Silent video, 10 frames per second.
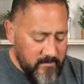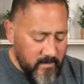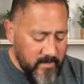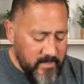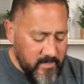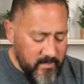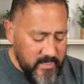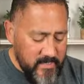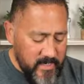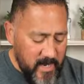for until
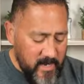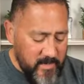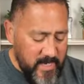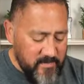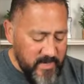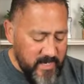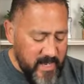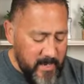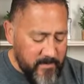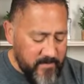this time it has been
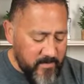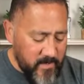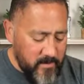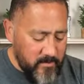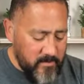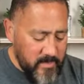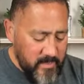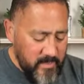kept for you